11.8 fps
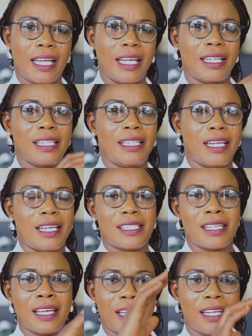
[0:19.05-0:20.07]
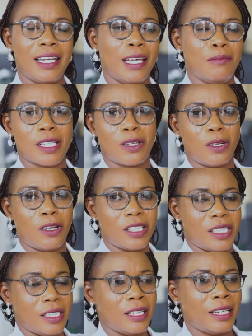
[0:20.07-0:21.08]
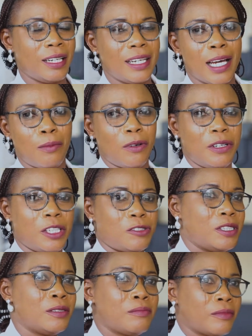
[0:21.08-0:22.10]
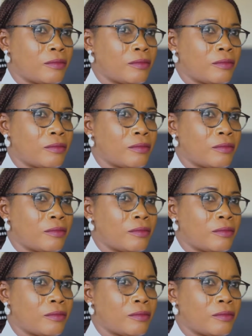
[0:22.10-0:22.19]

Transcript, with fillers: in this Nematology Laboratory.